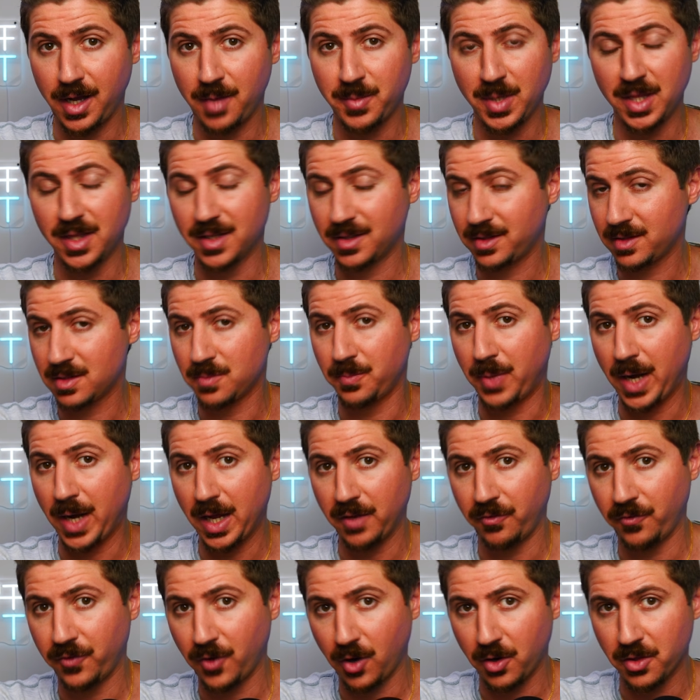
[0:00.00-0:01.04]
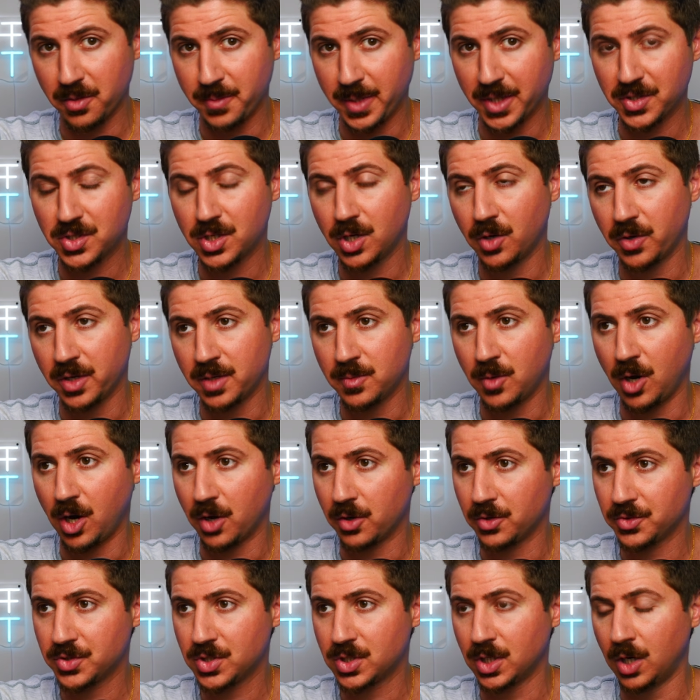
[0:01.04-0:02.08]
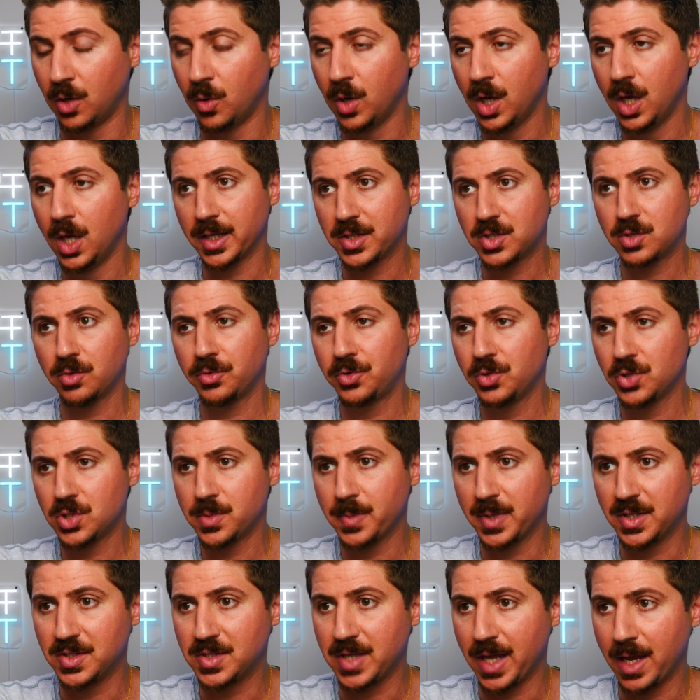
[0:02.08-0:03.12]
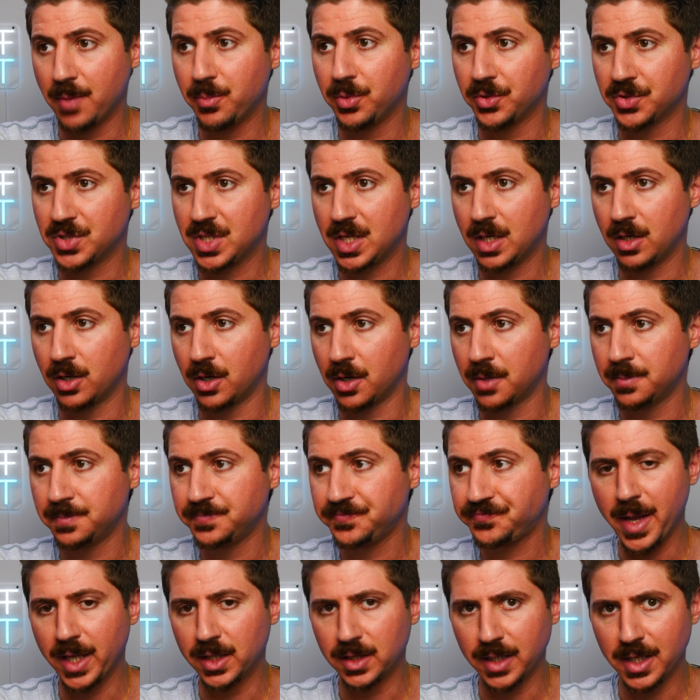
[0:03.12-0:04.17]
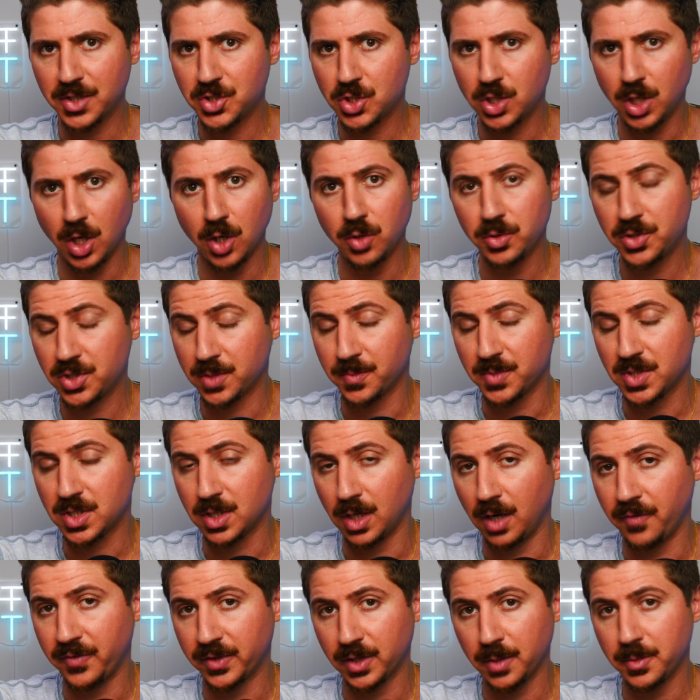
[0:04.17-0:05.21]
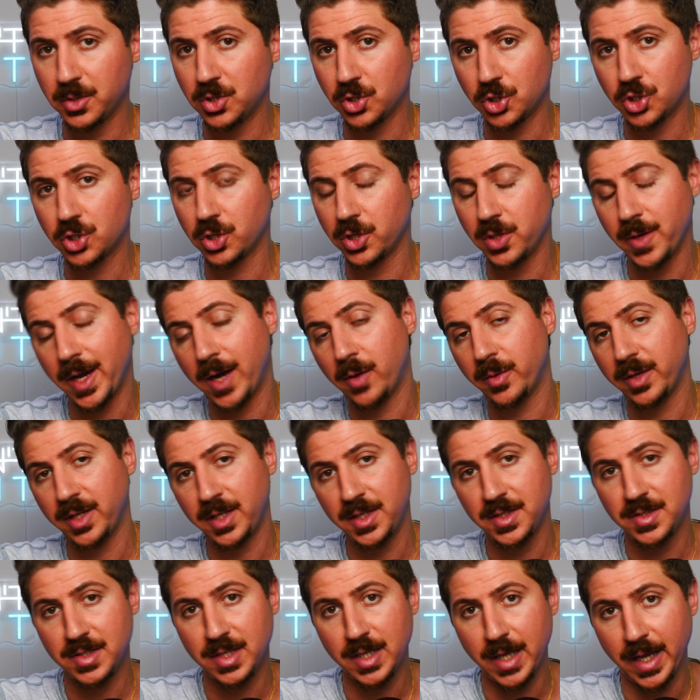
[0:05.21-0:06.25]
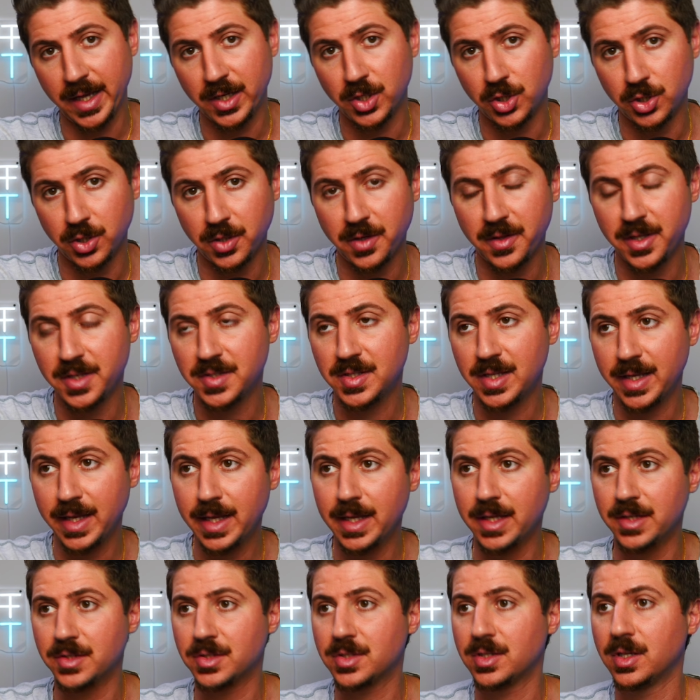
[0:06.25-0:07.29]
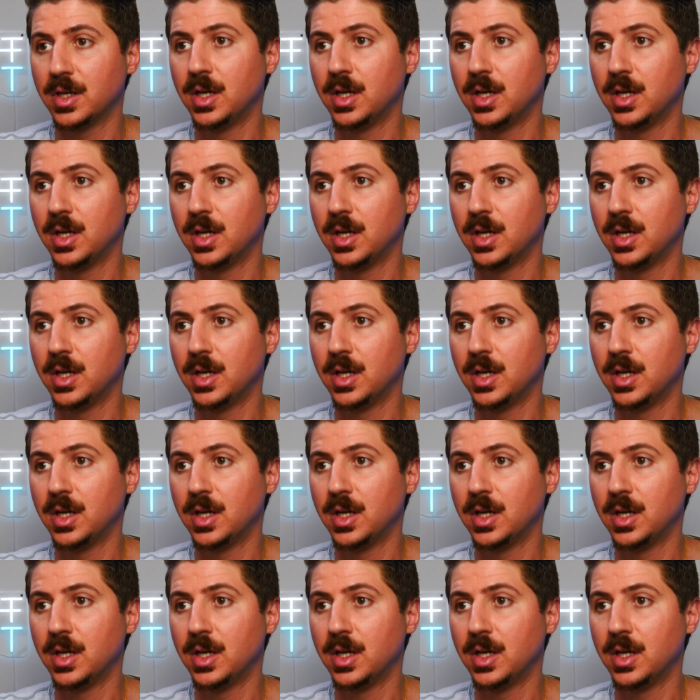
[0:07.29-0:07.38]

I mean, this is by far the best coding model. So let's go through some examples here, and let's code some stuff, and let me just show you how easy and good this is.